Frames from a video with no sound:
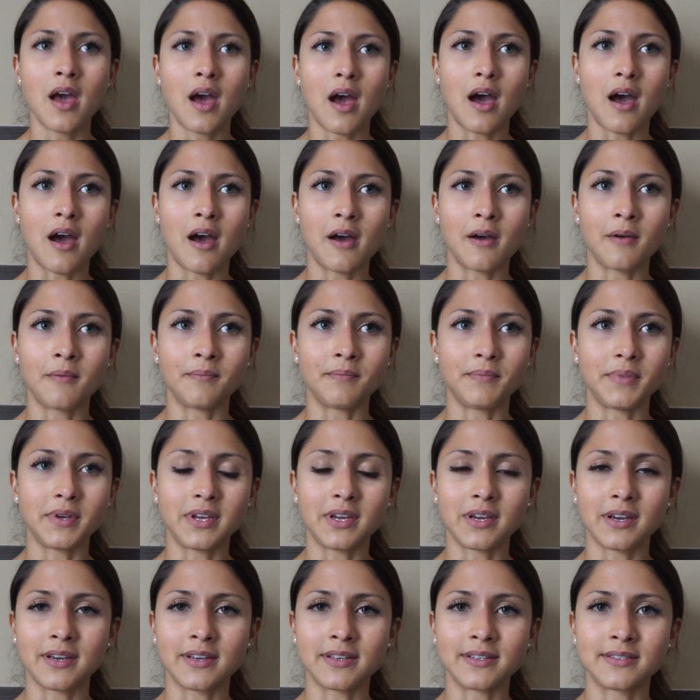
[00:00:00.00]
um,
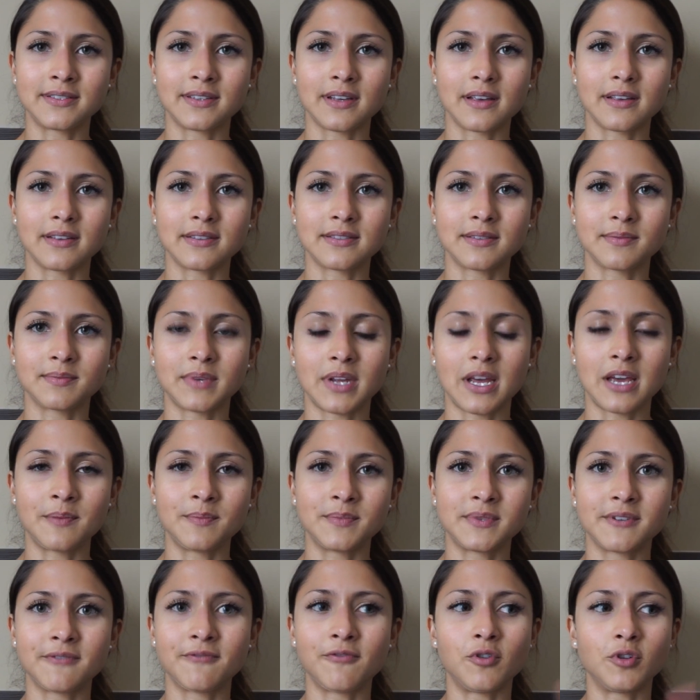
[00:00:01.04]
because
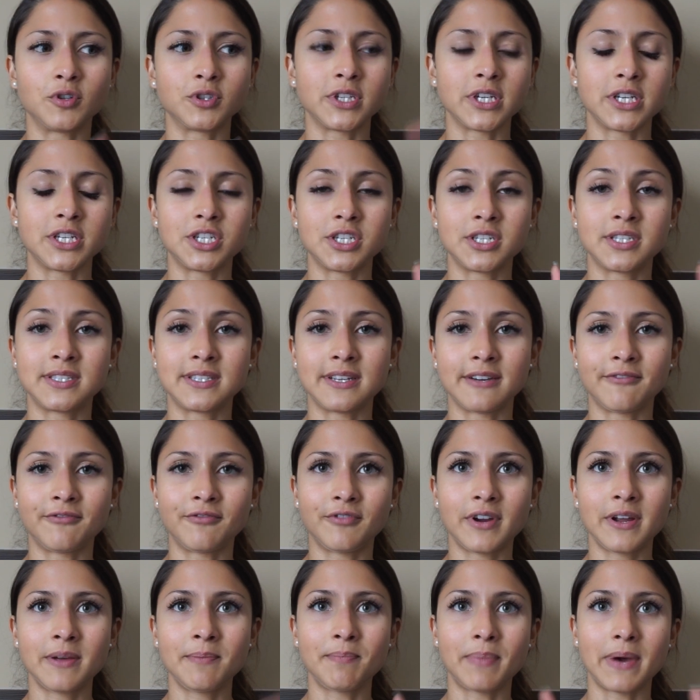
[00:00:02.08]
sometimes the voltage is
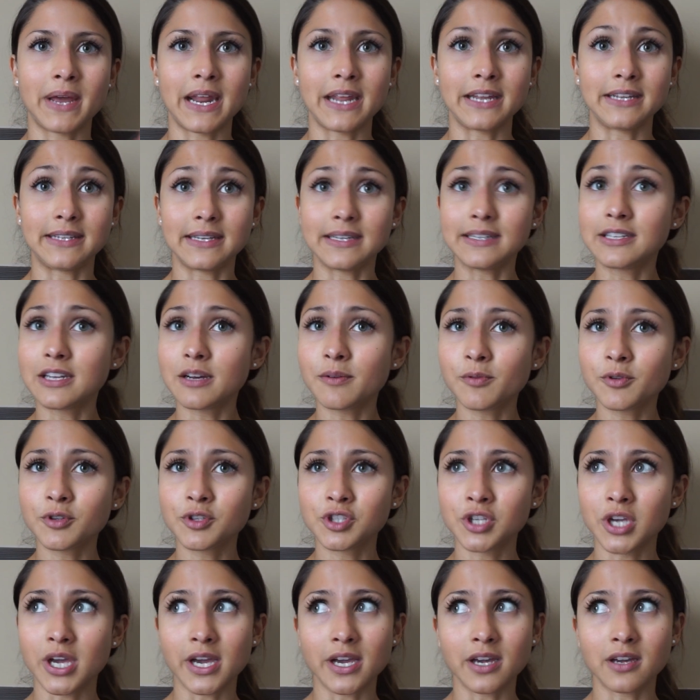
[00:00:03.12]
different but I did double
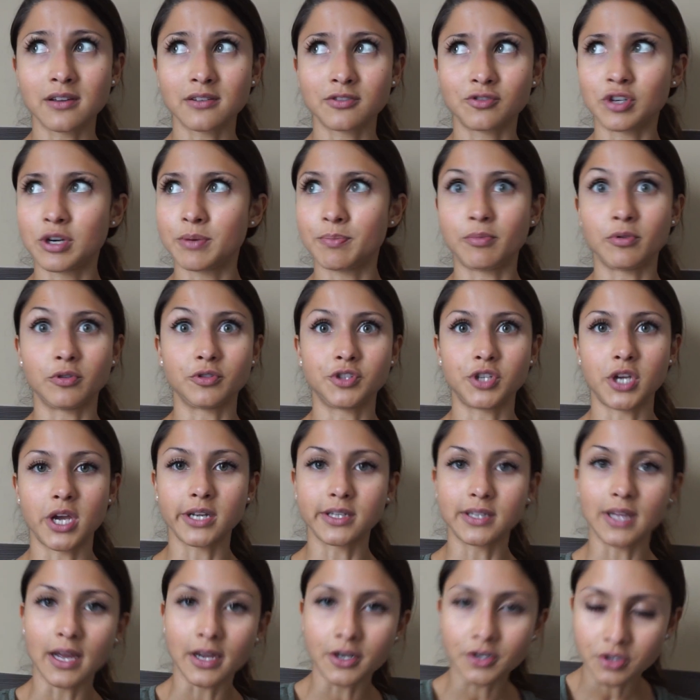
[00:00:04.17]
check, triple
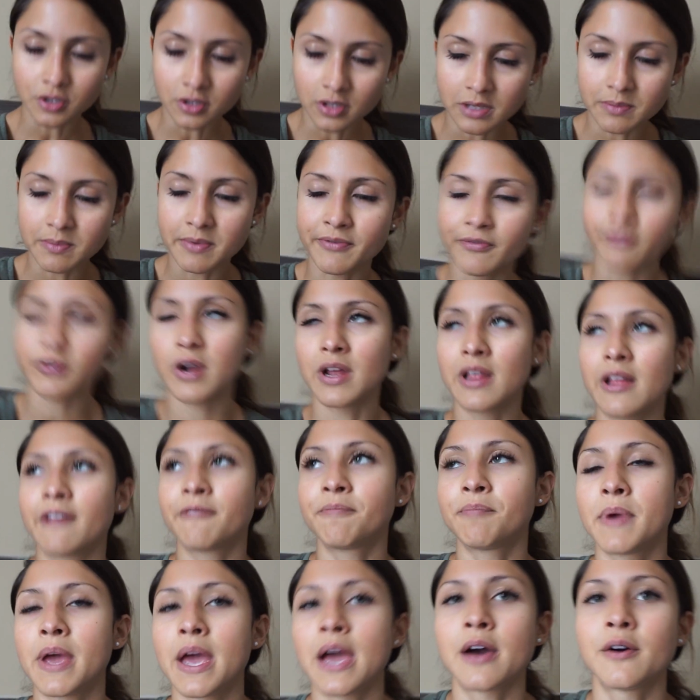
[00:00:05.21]
checked actually before I
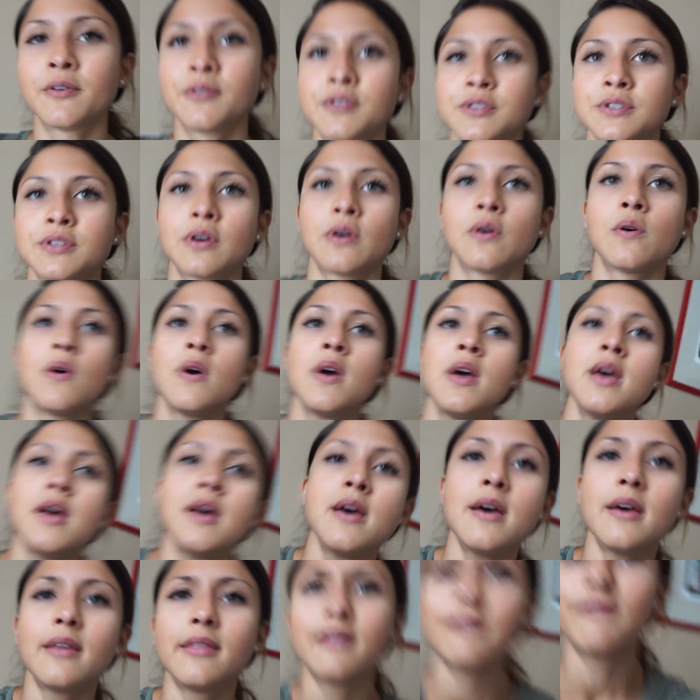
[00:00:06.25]
left my house so
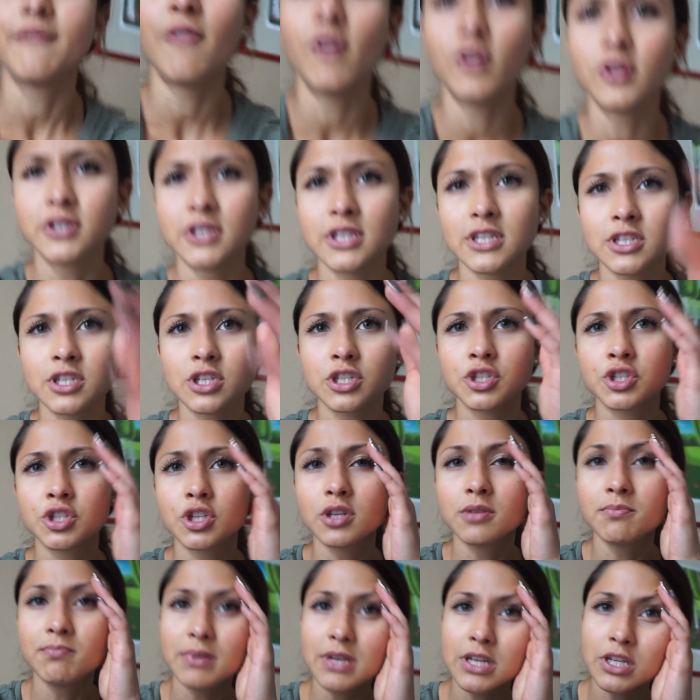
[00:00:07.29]
the voltage
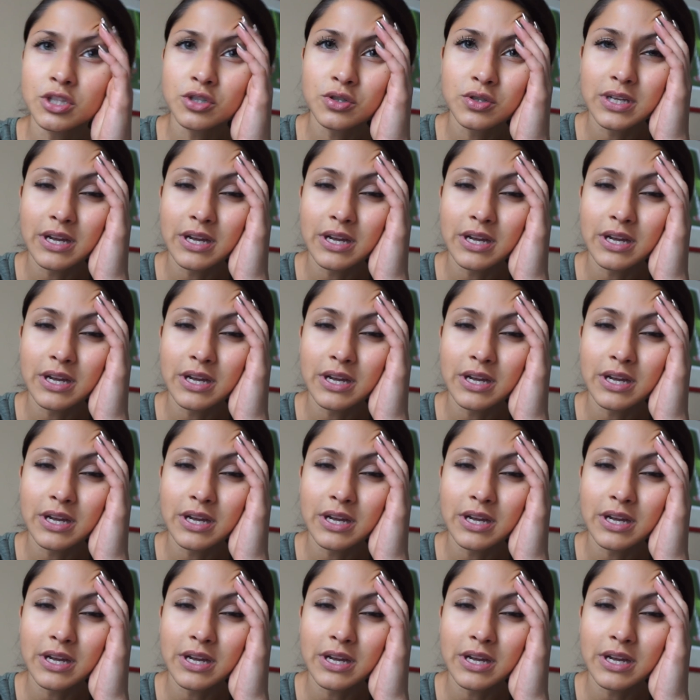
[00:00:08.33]
shouldn't be too